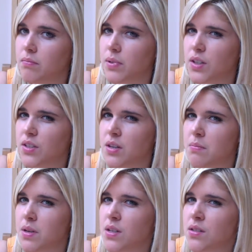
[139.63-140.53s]
Because it
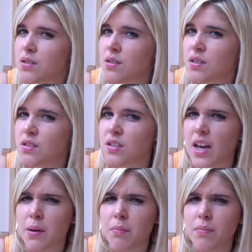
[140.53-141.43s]
means the
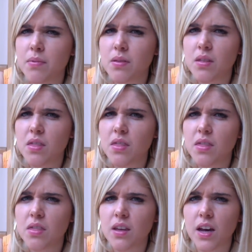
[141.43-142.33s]
same
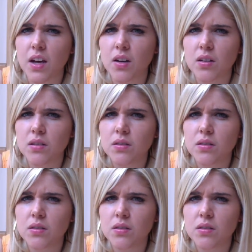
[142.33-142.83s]
thing.